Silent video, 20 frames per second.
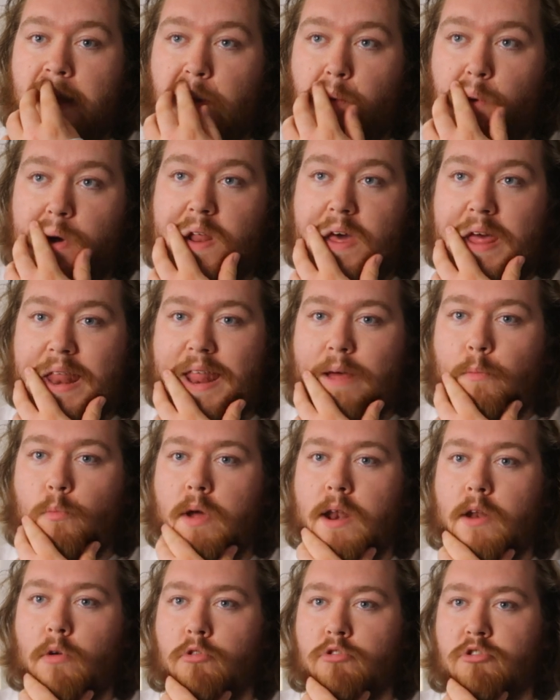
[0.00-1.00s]
When I then
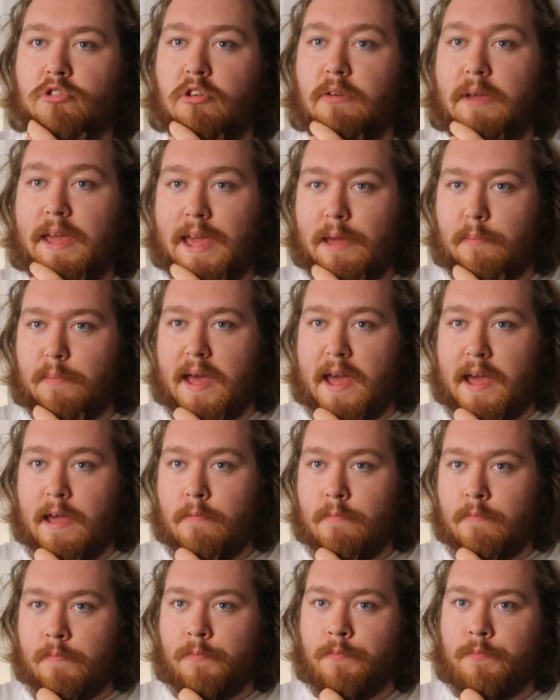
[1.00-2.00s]
went onto eBay,